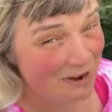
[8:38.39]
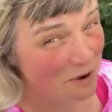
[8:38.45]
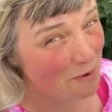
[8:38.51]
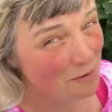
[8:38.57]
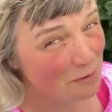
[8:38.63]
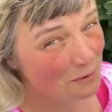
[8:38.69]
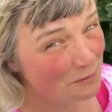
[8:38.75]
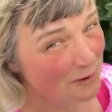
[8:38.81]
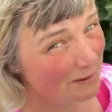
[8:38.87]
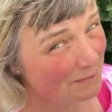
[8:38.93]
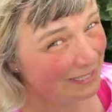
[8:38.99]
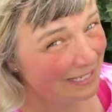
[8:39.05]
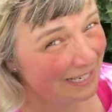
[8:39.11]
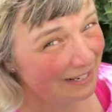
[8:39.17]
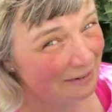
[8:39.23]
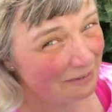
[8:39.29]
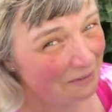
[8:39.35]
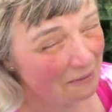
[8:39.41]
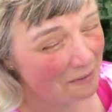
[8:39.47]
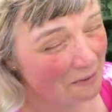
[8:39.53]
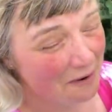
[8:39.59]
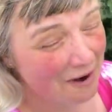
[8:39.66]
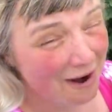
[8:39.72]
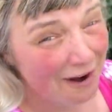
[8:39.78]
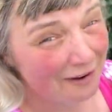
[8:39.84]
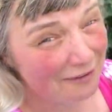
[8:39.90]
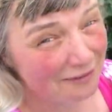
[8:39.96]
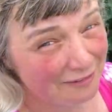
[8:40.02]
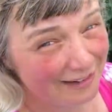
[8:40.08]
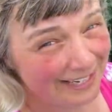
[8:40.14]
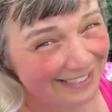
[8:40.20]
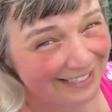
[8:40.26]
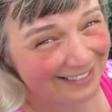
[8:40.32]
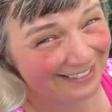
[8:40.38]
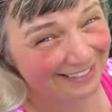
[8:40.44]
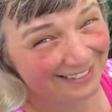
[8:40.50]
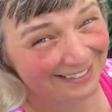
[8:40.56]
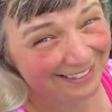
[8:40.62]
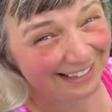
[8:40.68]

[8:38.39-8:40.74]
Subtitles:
old remedy for arthritis.